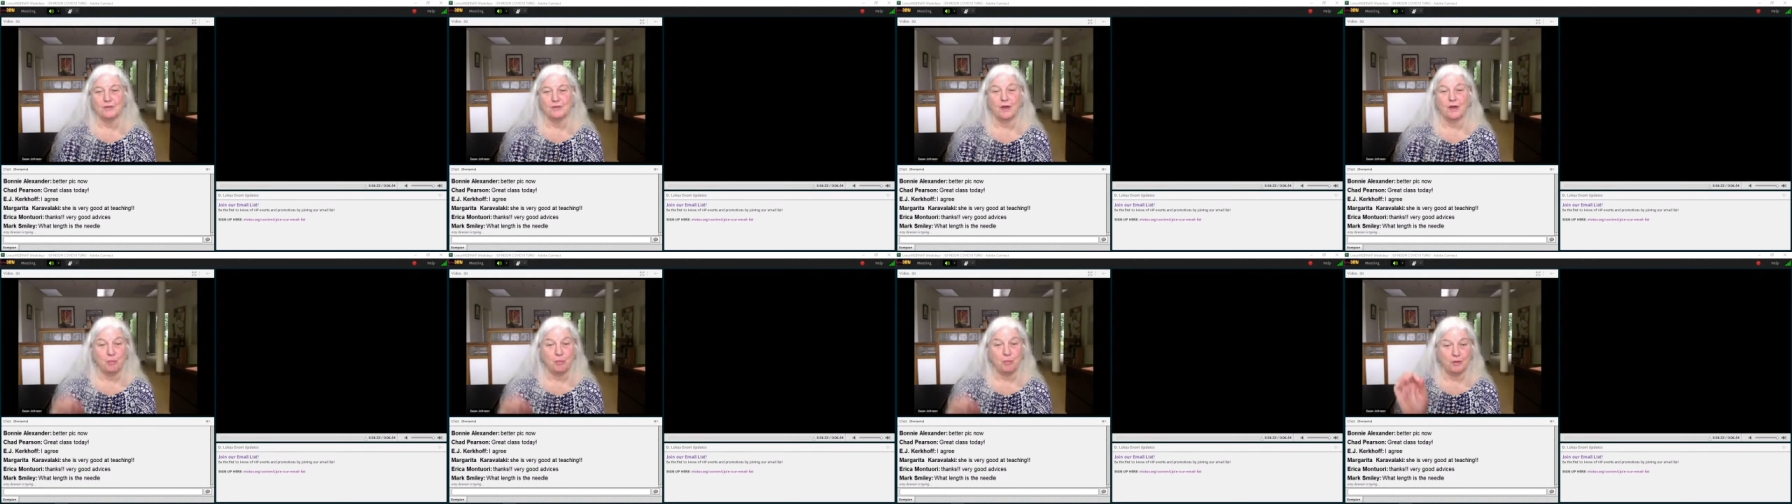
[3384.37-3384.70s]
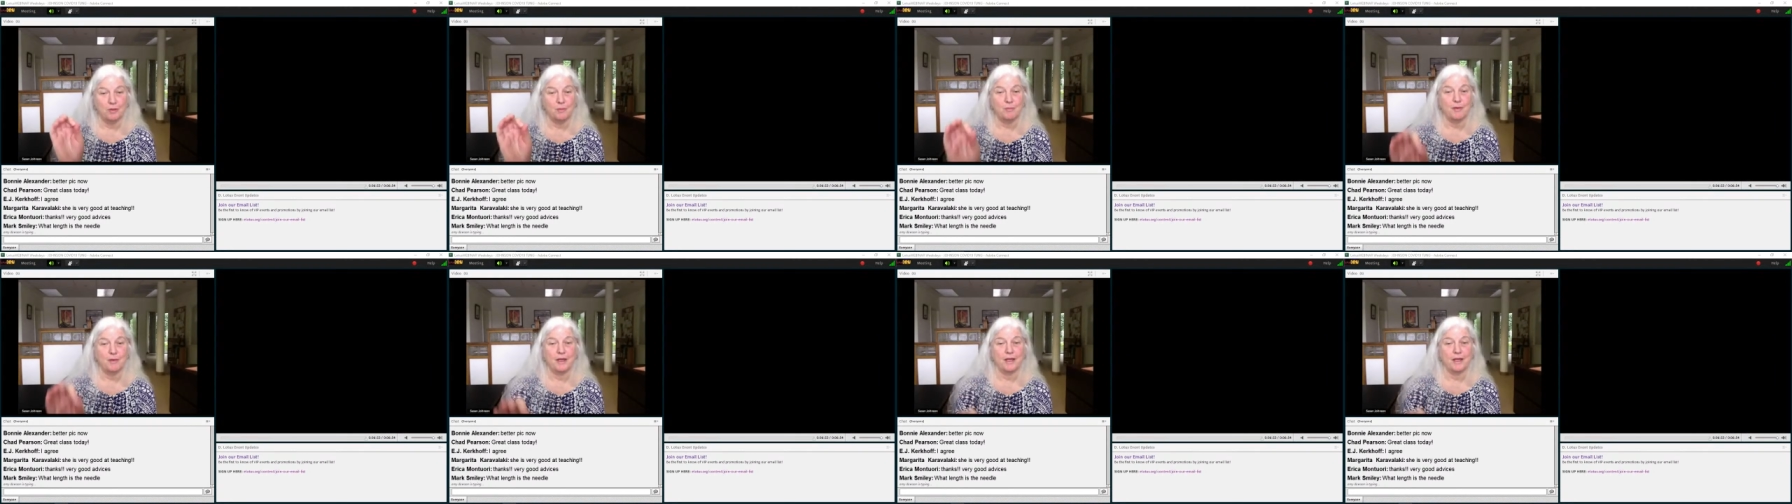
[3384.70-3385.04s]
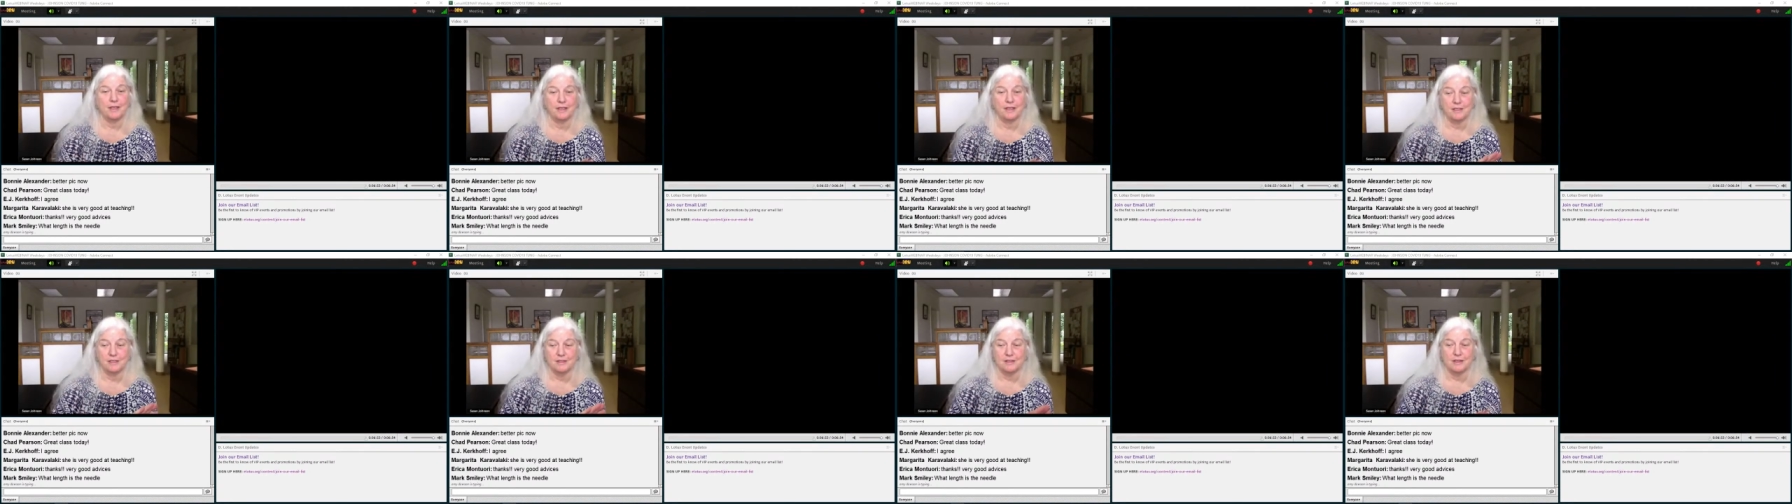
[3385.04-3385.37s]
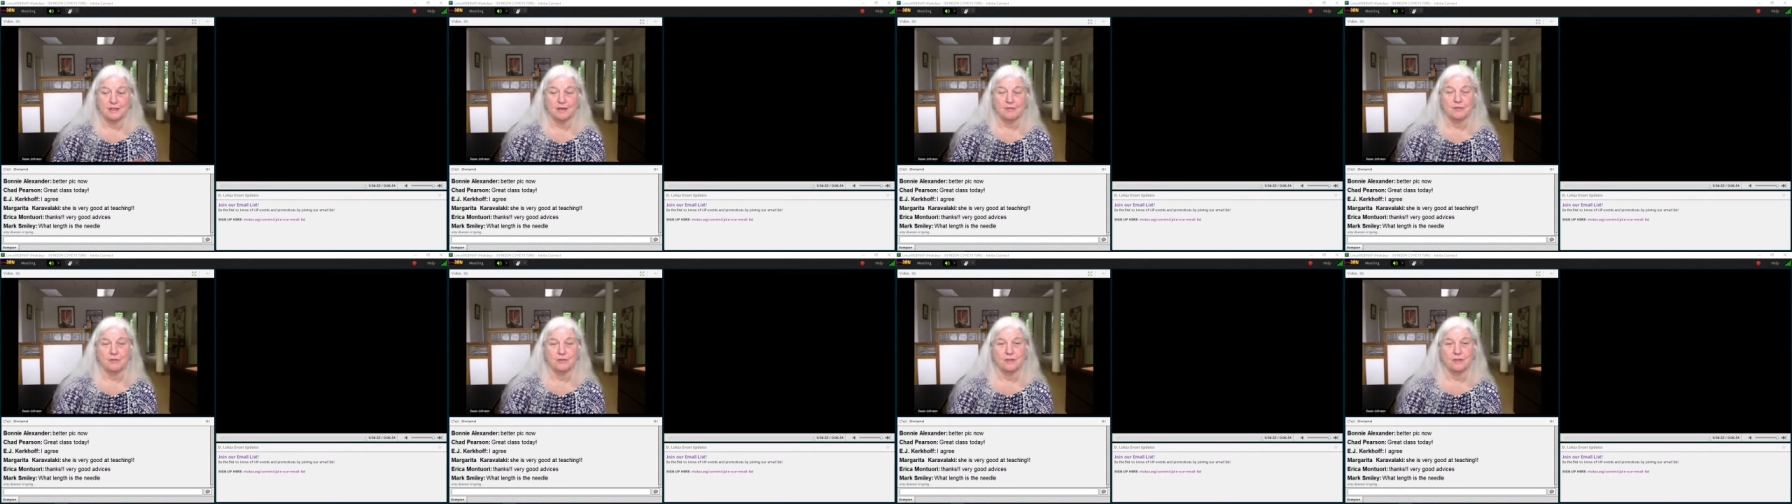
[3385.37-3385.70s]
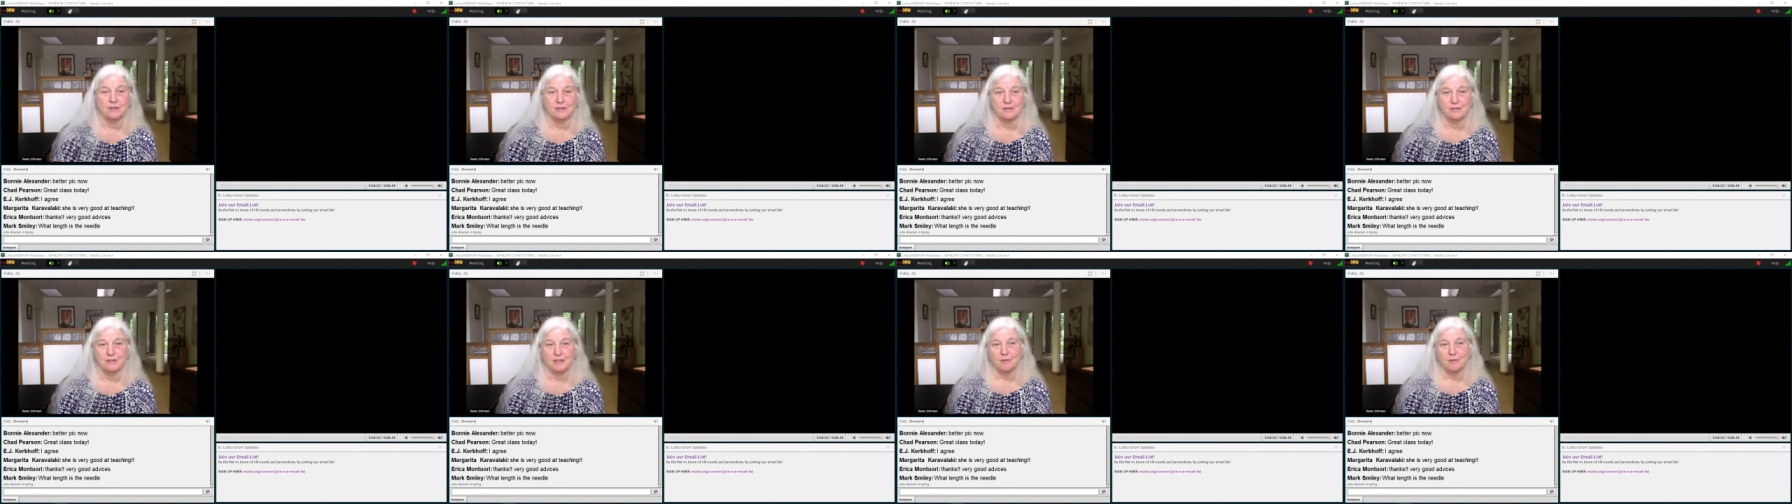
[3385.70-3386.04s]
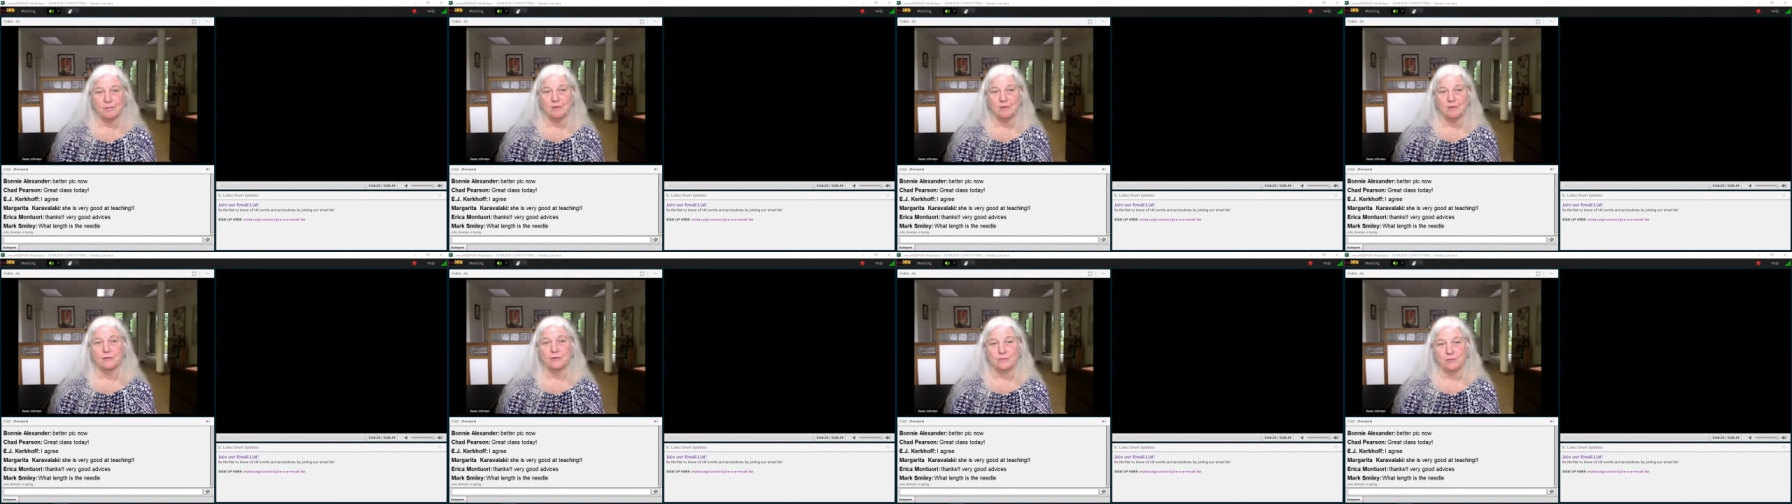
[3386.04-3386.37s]
So I put them back in and left her on the
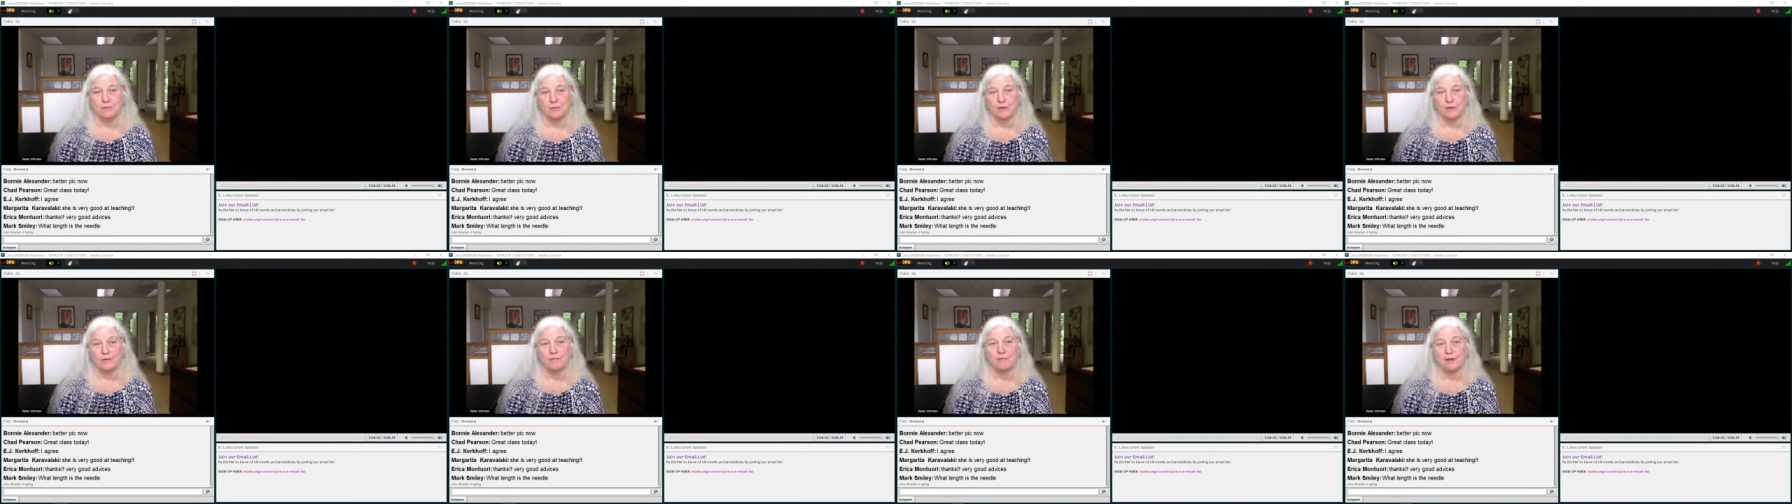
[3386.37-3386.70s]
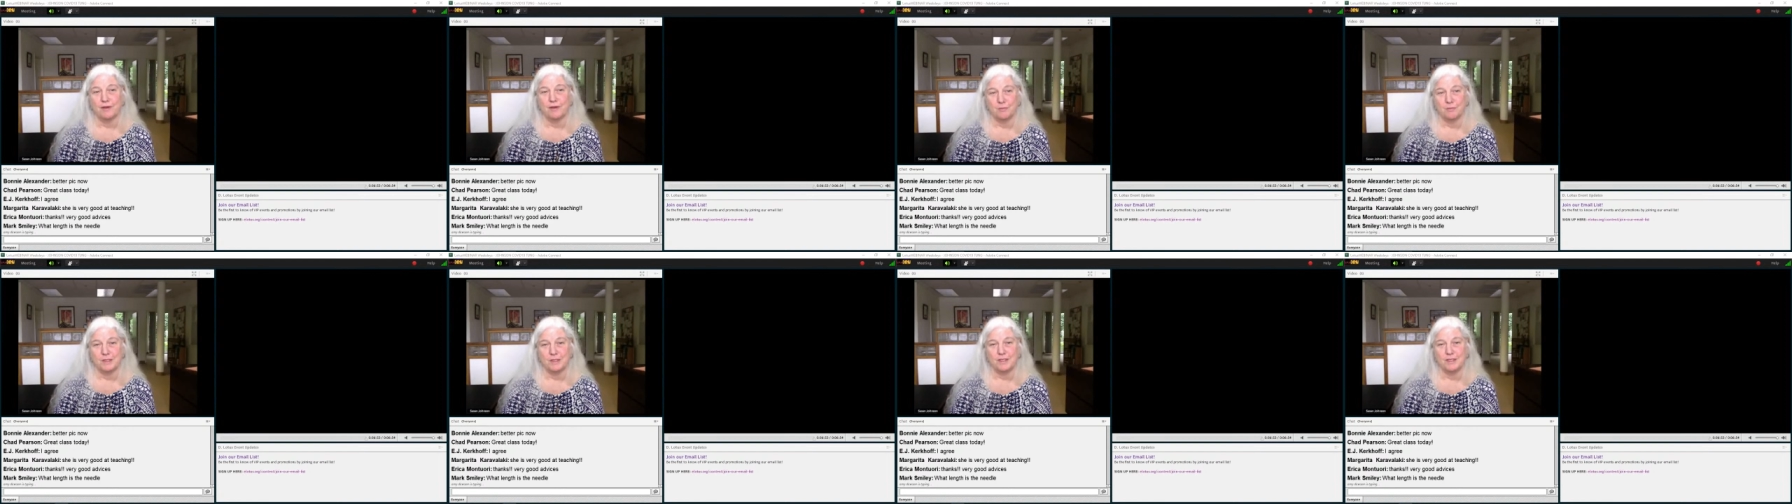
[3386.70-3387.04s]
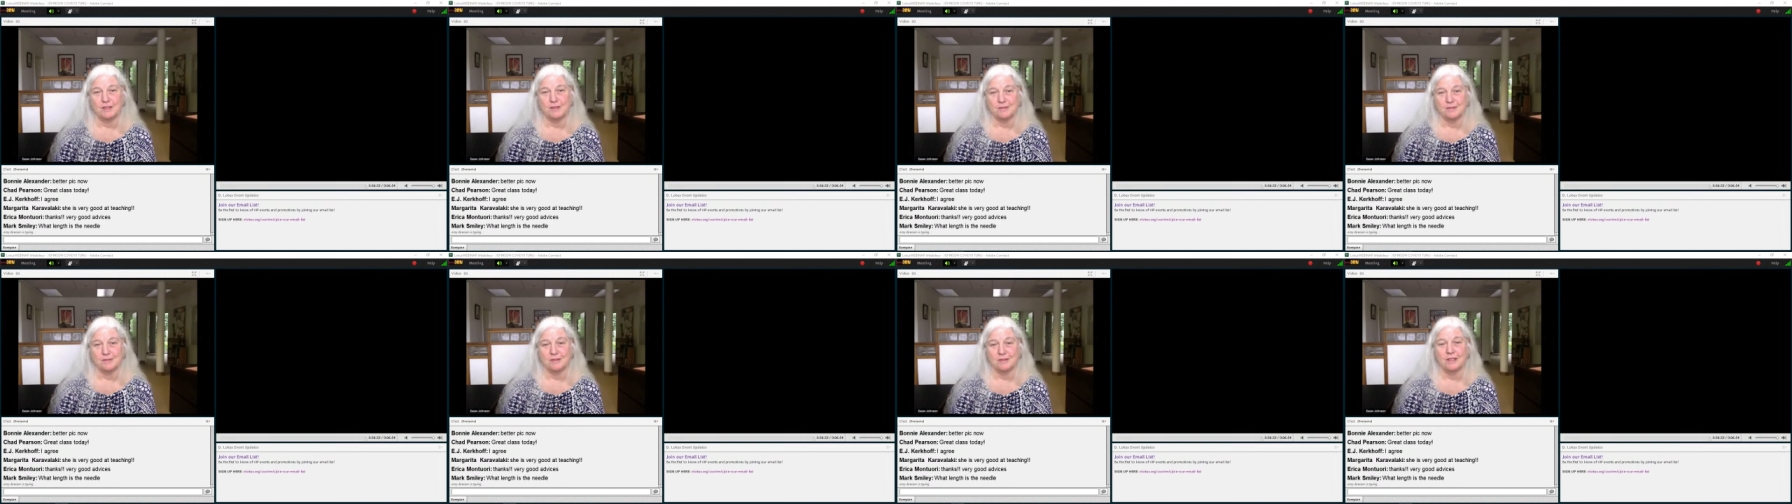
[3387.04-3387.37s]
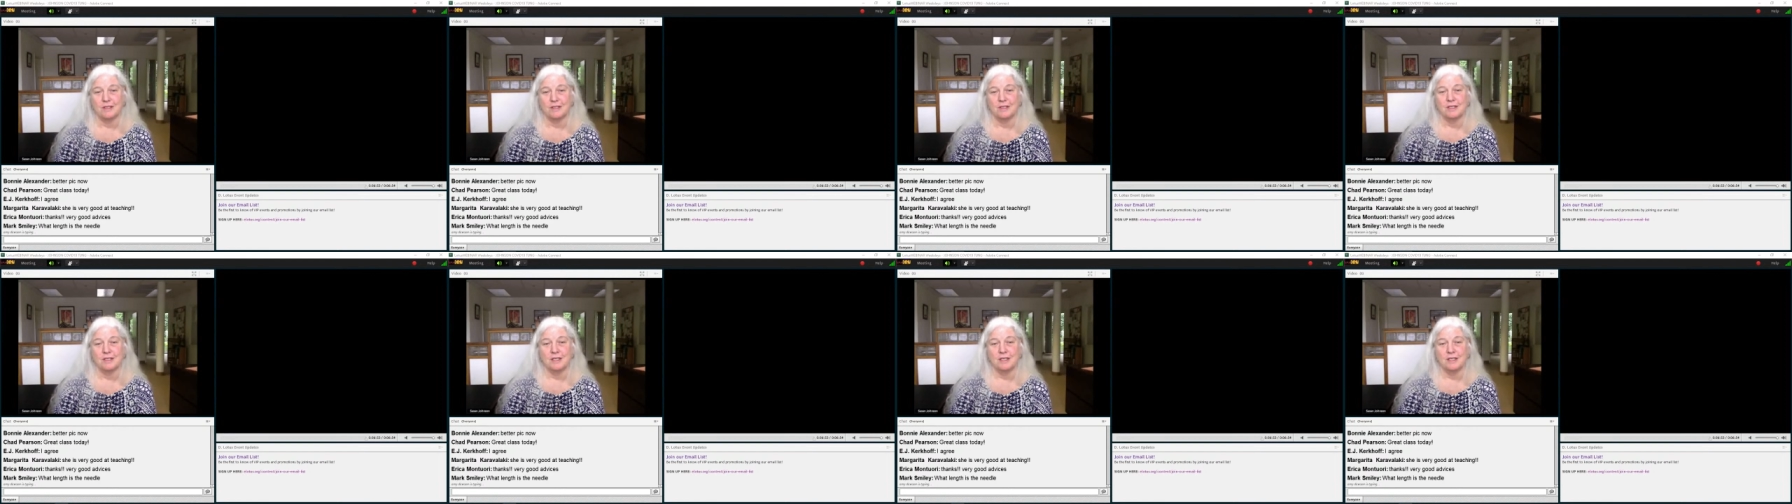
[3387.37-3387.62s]
table for 45 minutes.